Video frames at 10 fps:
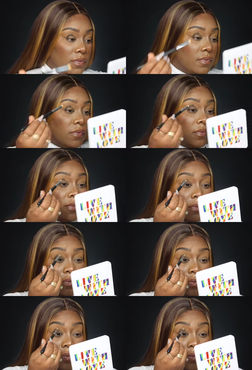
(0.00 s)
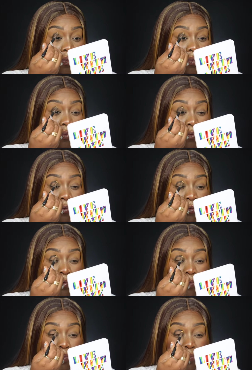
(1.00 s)

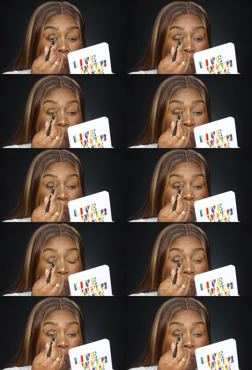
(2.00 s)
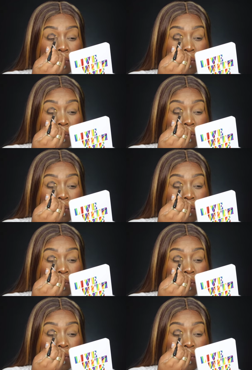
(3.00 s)
No one is speaking in this clip.